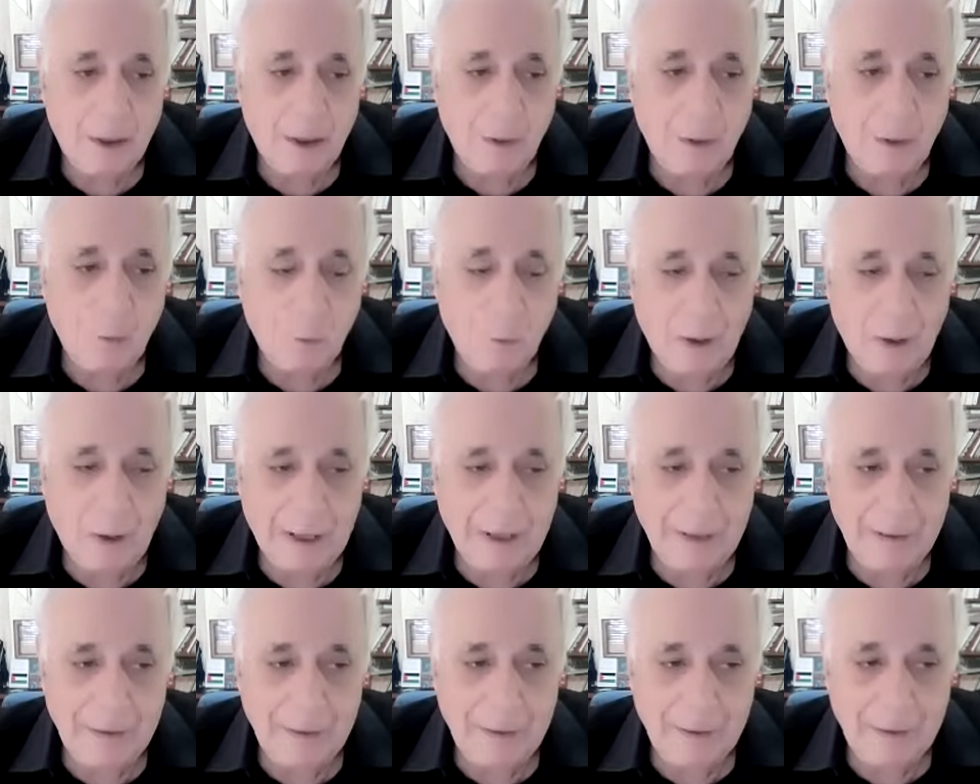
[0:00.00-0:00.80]

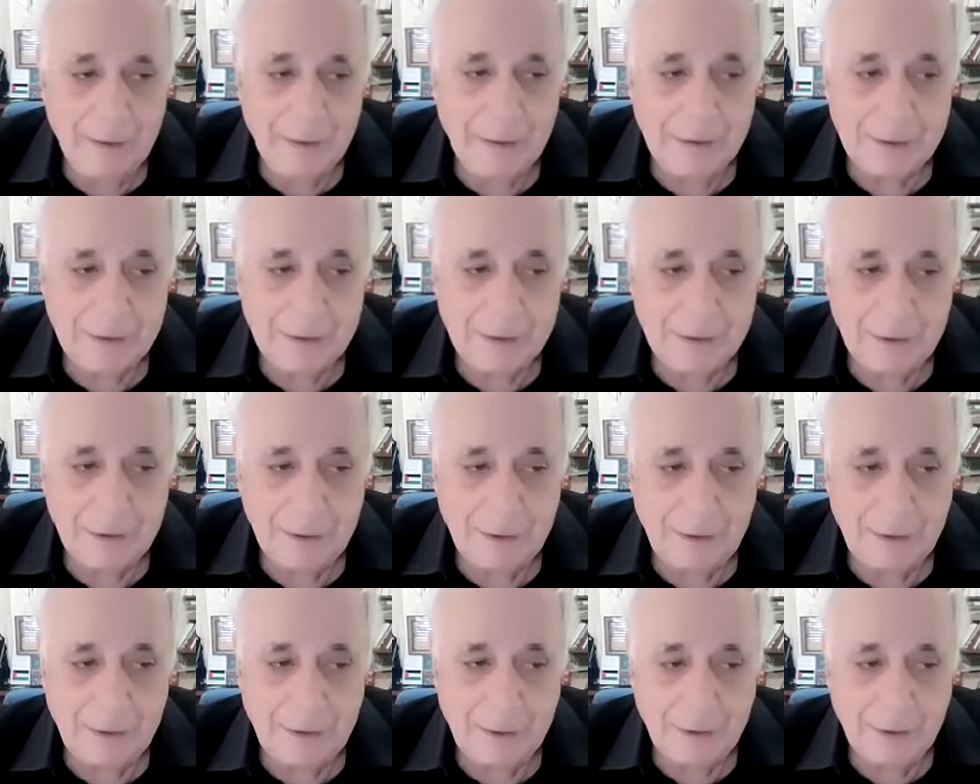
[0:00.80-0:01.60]
One is
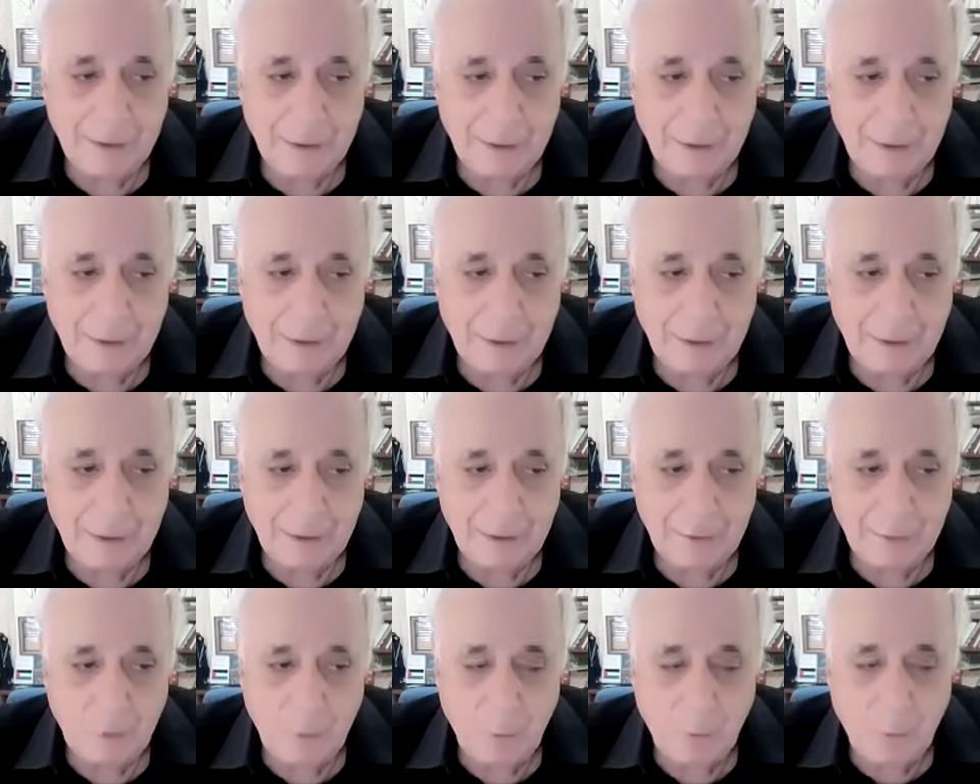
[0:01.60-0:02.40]
the
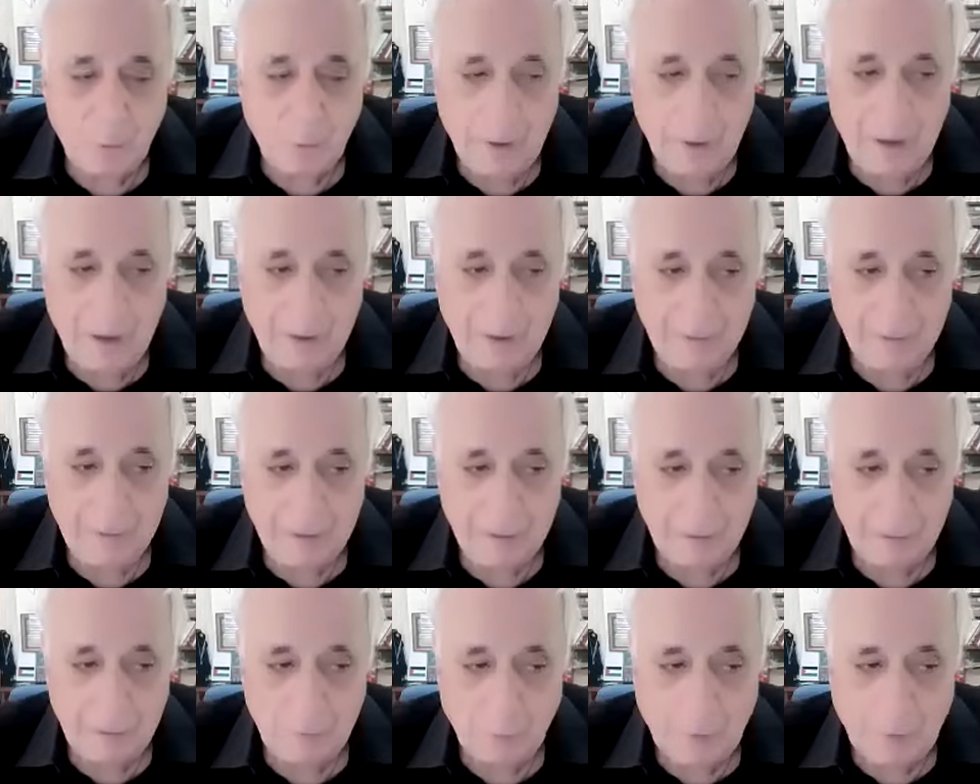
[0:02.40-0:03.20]
way
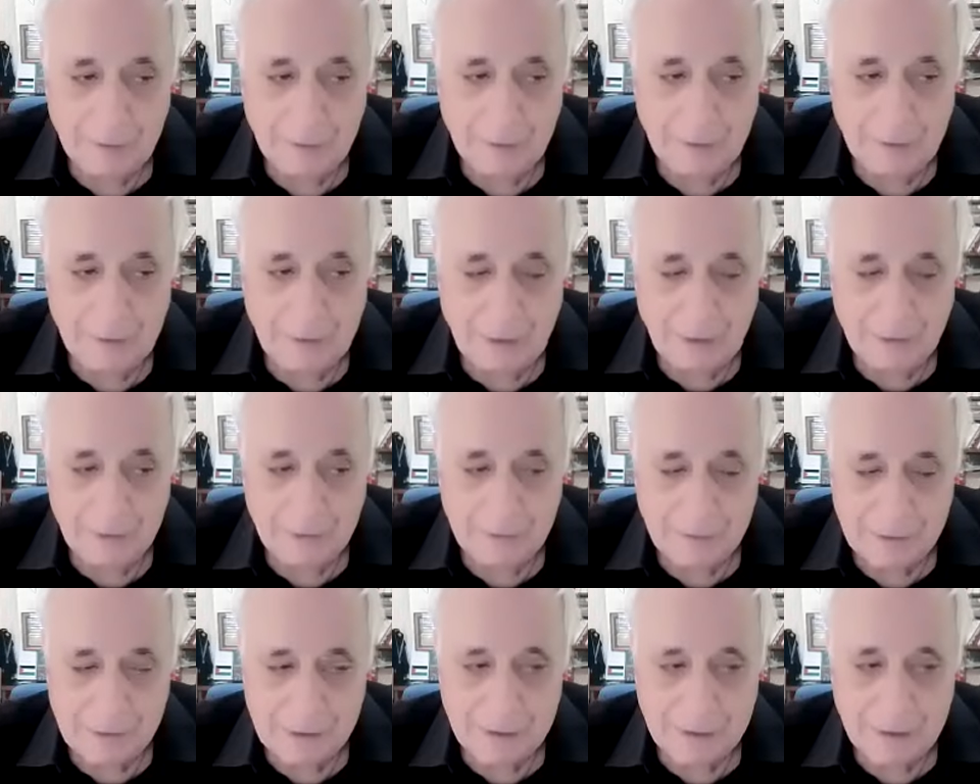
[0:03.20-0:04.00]
that one can
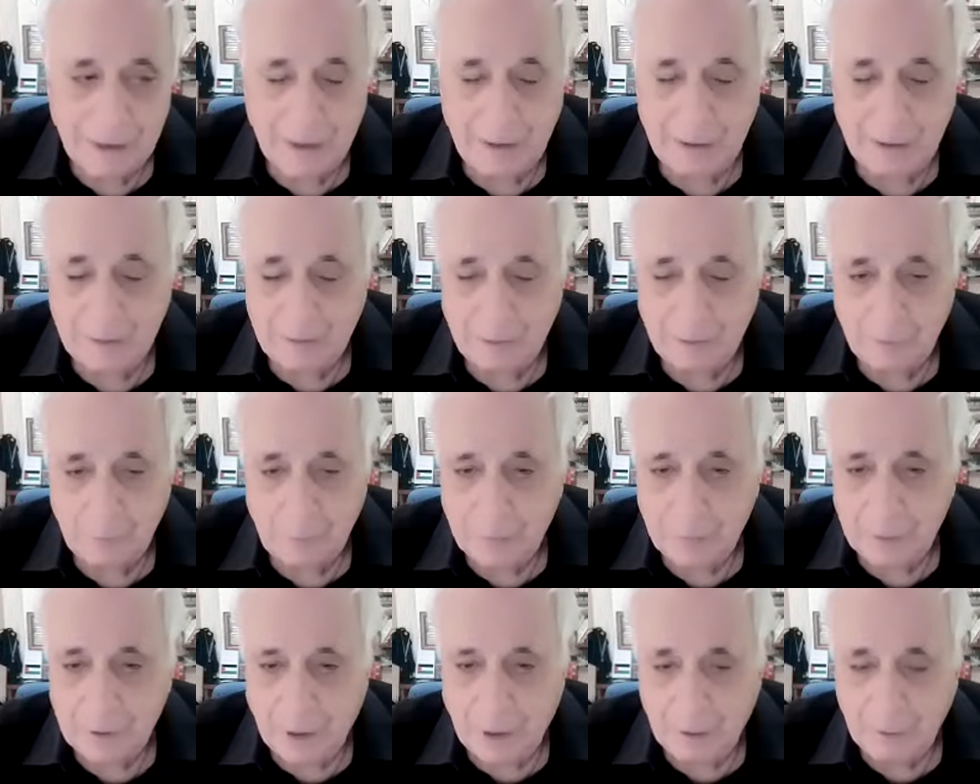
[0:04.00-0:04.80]
understand, and
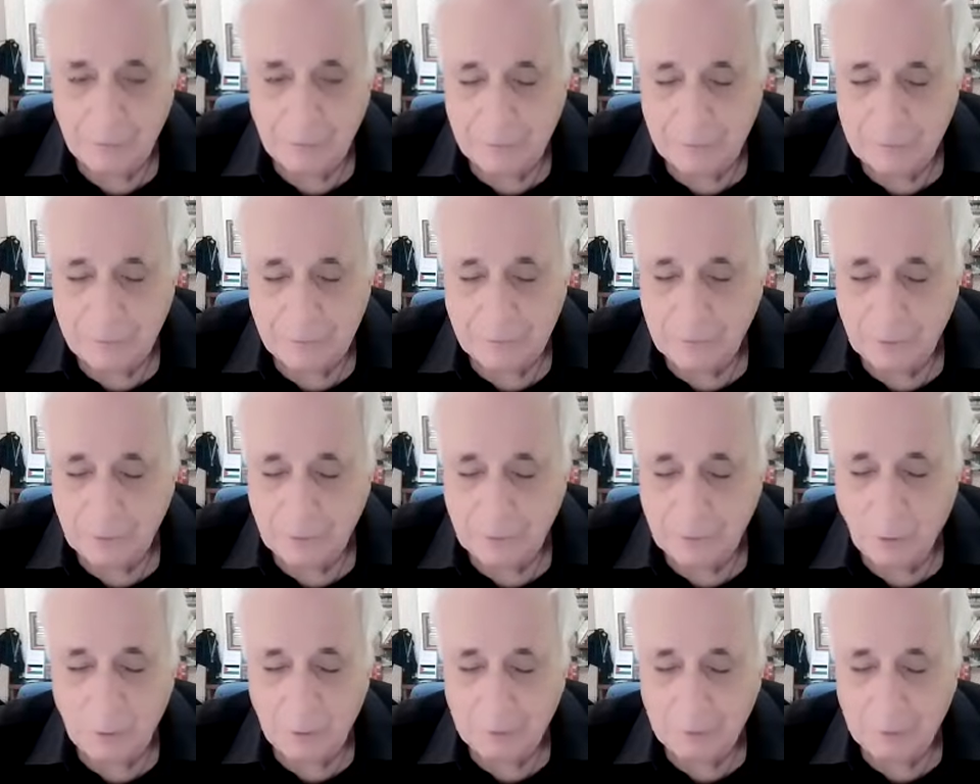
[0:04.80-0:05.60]
without
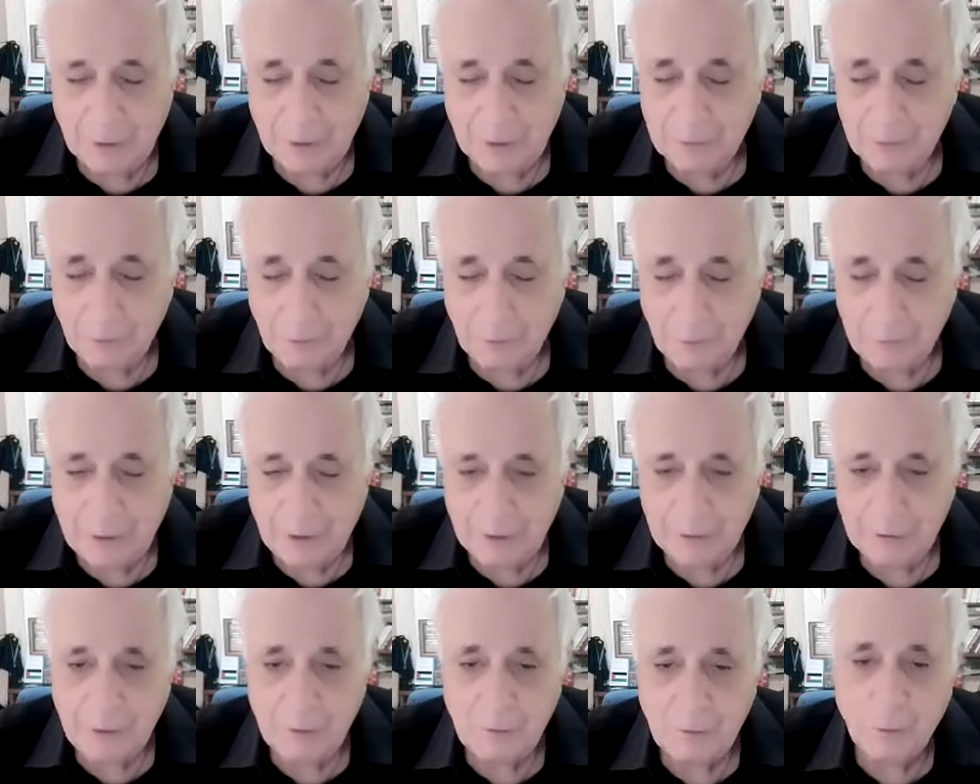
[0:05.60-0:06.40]
going back to
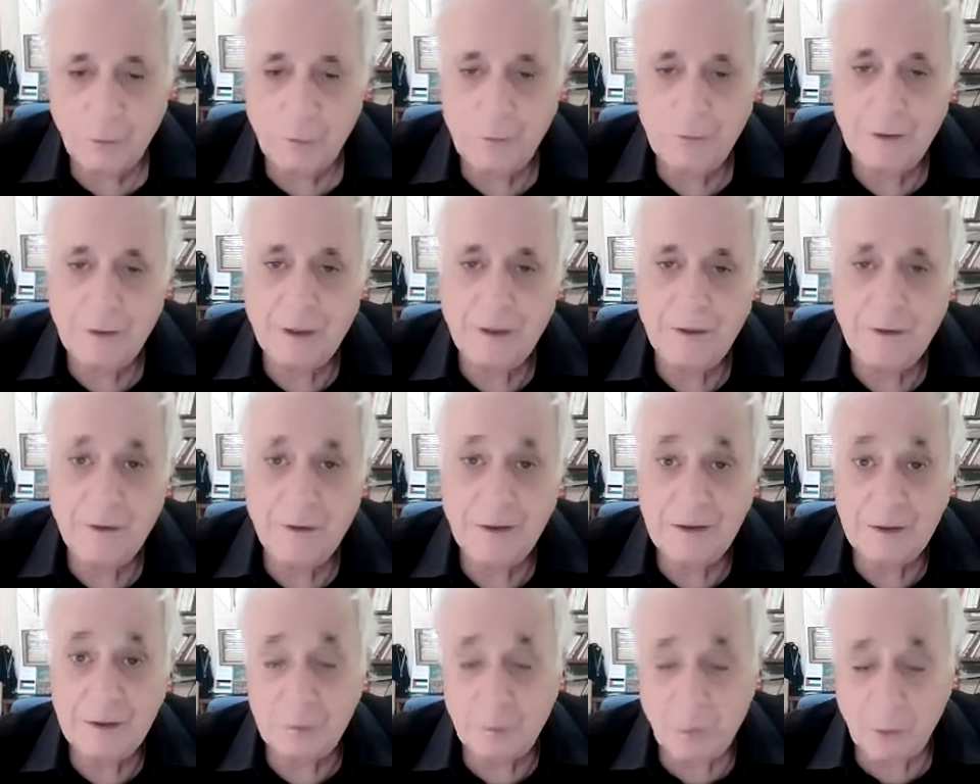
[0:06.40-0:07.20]
1948,
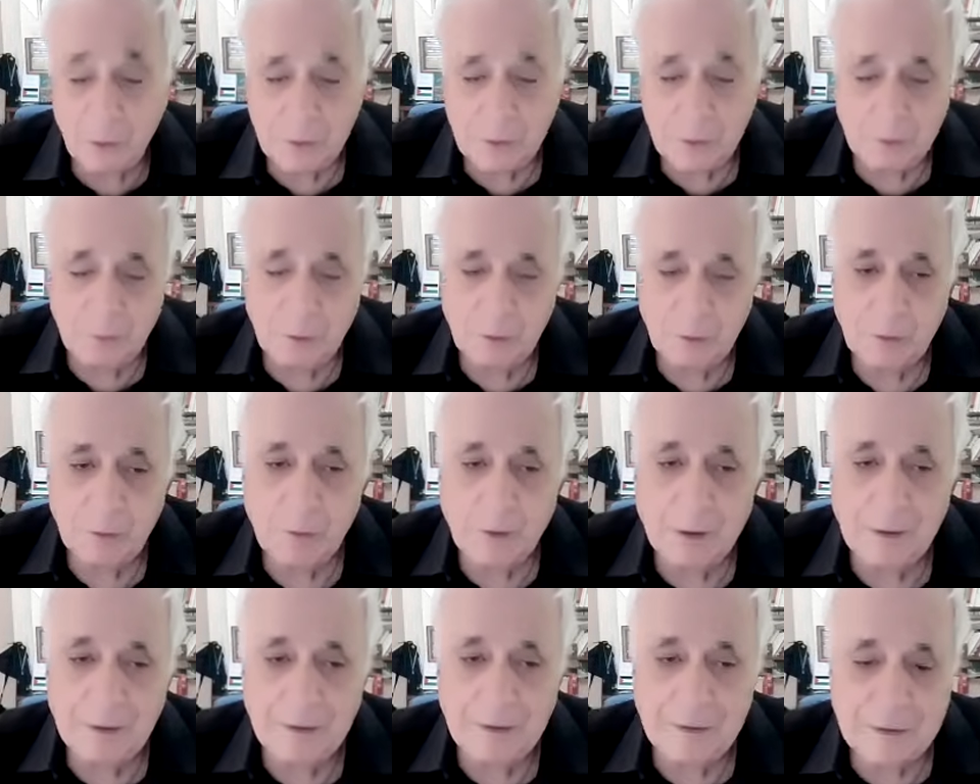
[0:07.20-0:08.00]
it's impossible
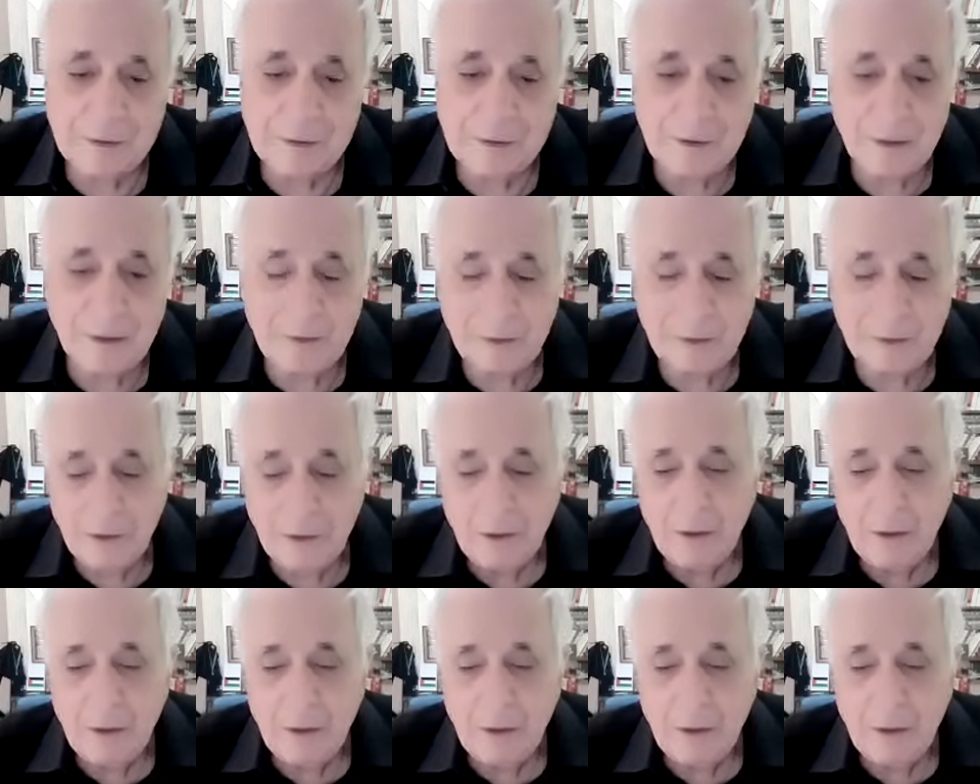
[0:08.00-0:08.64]
to understand